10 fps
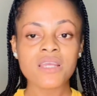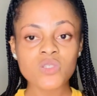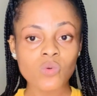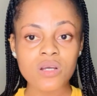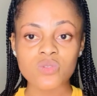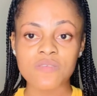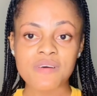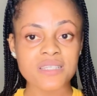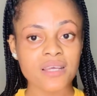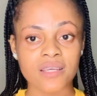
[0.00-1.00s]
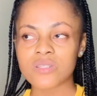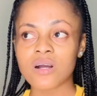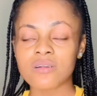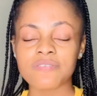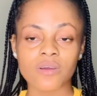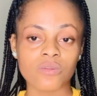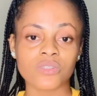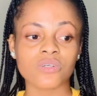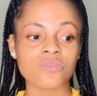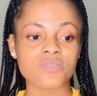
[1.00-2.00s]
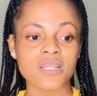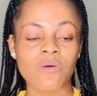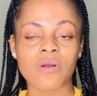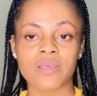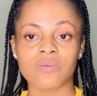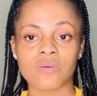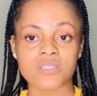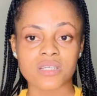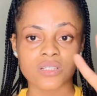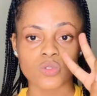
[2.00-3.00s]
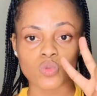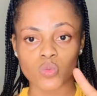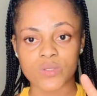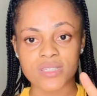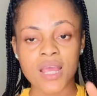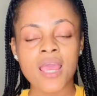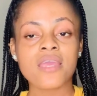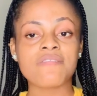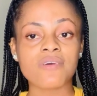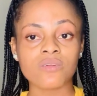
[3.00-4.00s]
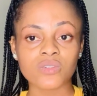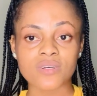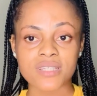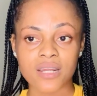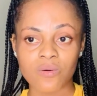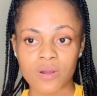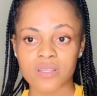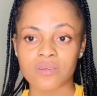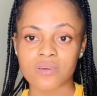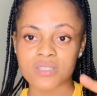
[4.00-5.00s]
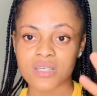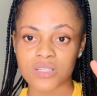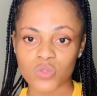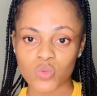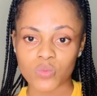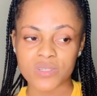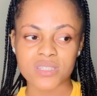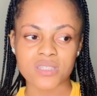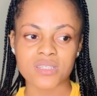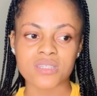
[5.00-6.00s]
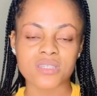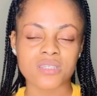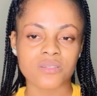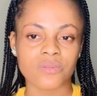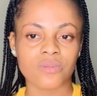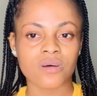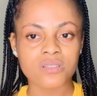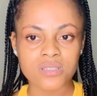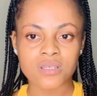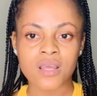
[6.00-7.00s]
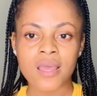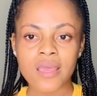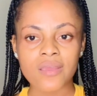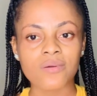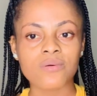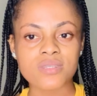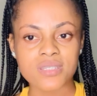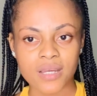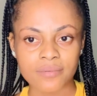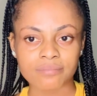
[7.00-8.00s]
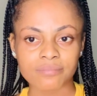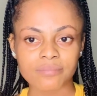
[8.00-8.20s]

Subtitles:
It works so fast that it's not good for your lotion to start working on your skin in 2 weeks. If your lotion started working on your skin in 2 weeks, it's not a good sign.